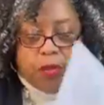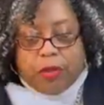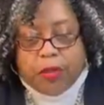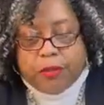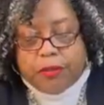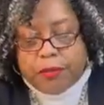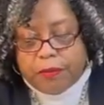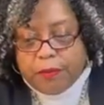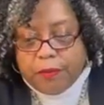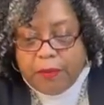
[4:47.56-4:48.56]
and girls?
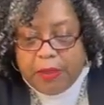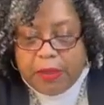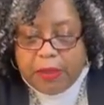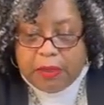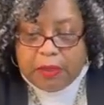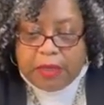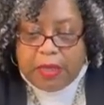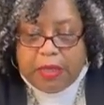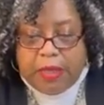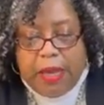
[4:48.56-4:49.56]

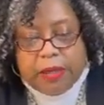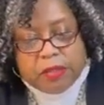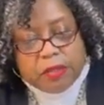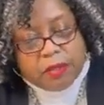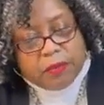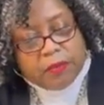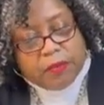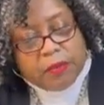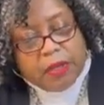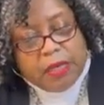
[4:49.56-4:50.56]
Take a guess.
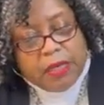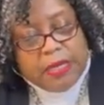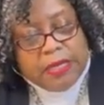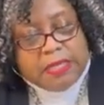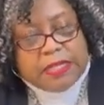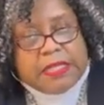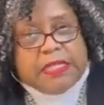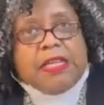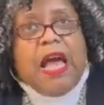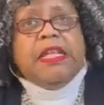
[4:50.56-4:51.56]

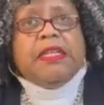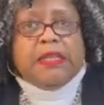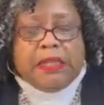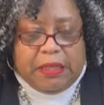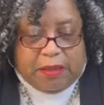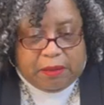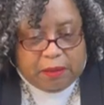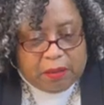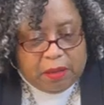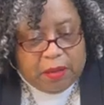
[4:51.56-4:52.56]
Suddenly,
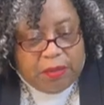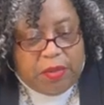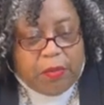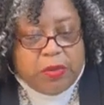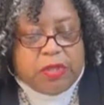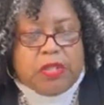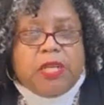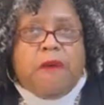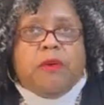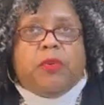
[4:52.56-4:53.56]
there was a
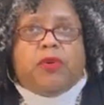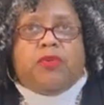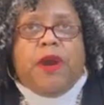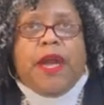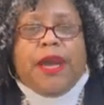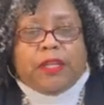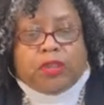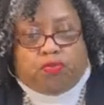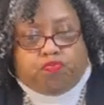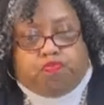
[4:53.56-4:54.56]
terrible crash.